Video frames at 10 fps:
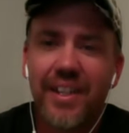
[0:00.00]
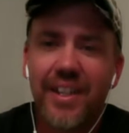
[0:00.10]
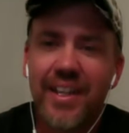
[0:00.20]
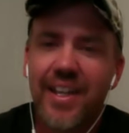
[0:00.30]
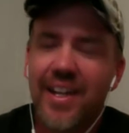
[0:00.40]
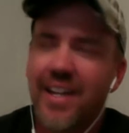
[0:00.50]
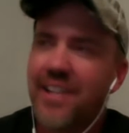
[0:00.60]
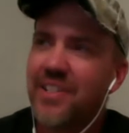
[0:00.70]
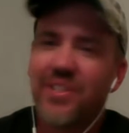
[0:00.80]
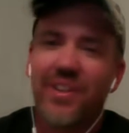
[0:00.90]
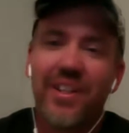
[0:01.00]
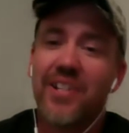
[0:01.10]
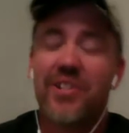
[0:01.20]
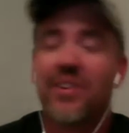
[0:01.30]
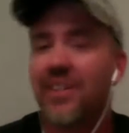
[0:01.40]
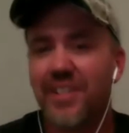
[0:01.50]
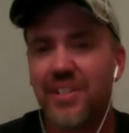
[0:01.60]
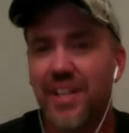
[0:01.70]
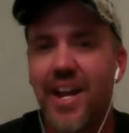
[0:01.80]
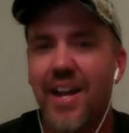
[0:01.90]
And I started to
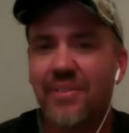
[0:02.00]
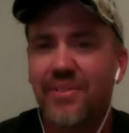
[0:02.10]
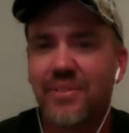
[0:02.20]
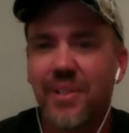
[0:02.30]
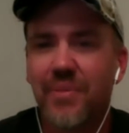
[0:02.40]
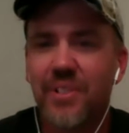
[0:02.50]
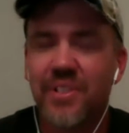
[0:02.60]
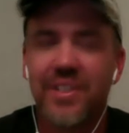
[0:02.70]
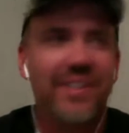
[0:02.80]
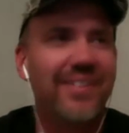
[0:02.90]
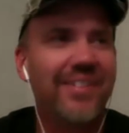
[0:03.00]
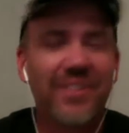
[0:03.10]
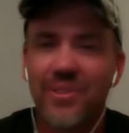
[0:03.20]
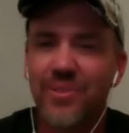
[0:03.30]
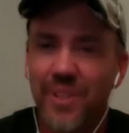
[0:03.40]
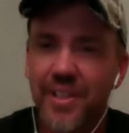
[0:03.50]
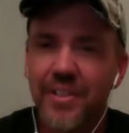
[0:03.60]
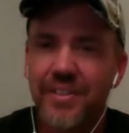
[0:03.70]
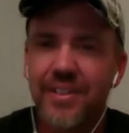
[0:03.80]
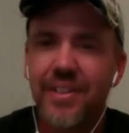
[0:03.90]
just laugh. I'm just like, dude,
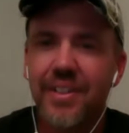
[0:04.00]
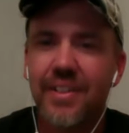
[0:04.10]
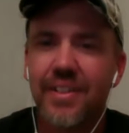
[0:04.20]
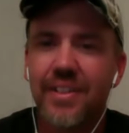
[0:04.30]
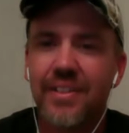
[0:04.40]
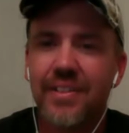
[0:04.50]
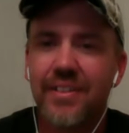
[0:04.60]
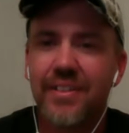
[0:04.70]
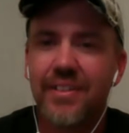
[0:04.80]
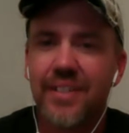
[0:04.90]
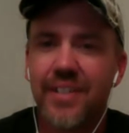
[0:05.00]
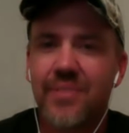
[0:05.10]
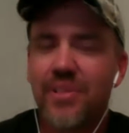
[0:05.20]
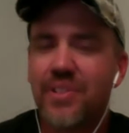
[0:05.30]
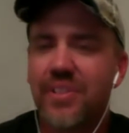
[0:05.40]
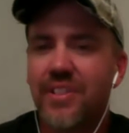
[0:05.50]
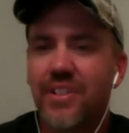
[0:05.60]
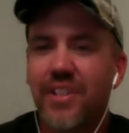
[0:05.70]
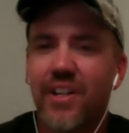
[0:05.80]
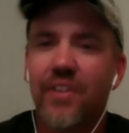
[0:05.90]
really?
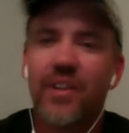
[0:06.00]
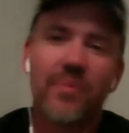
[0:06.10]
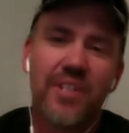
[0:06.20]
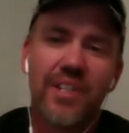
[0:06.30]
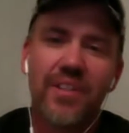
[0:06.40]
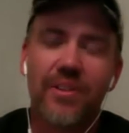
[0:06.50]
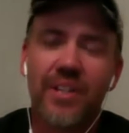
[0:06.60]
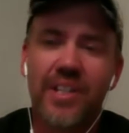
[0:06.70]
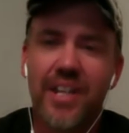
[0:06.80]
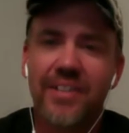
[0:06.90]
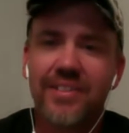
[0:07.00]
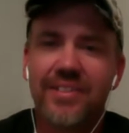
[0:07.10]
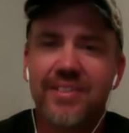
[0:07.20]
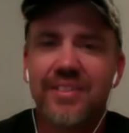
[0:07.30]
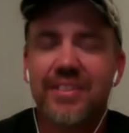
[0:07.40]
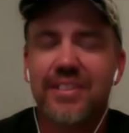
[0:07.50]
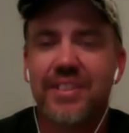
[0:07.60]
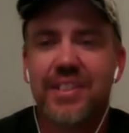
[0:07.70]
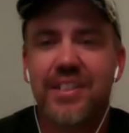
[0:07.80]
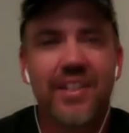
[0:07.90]
Here comes the ego again?
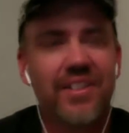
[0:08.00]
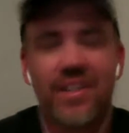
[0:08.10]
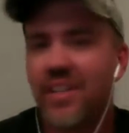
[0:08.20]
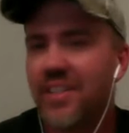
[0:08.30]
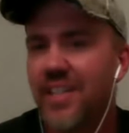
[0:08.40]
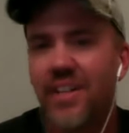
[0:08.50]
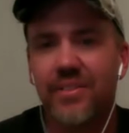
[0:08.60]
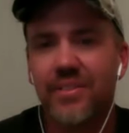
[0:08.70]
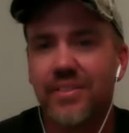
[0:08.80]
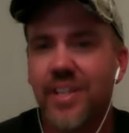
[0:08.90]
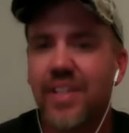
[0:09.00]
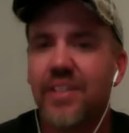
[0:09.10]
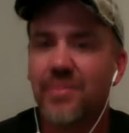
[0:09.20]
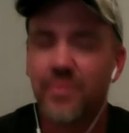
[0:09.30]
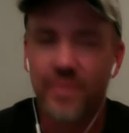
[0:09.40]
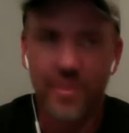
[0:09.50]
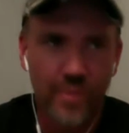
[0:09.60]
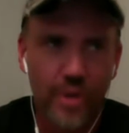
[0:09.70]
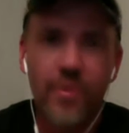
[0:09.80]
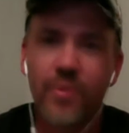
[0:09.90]
It's like, shut it down. Like the
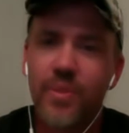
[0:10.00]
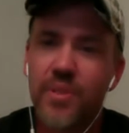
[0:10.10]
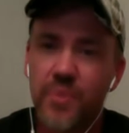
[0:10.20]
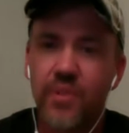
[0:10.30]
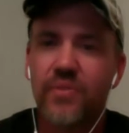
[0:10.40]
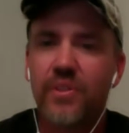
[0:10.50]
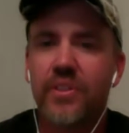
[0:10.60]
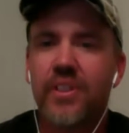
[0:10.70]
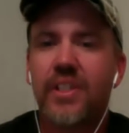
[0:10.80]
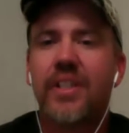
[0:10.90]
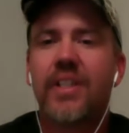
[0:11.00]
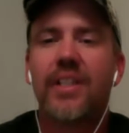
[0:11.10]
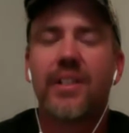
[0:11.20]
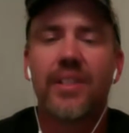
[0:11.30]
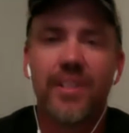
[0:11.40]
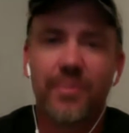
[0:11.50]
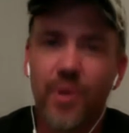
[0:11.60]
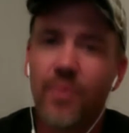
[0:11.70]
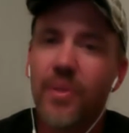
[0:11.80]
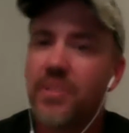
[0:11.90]
moment was beautiful. The
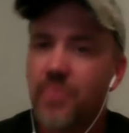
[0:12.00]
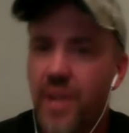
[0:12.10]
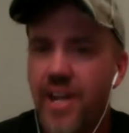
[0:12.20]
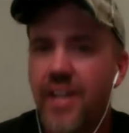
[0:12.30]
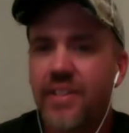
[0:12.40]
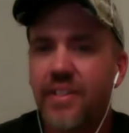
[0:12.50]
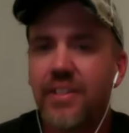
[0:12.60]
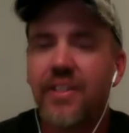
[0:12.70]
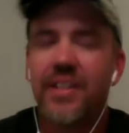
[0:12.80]
moment is past.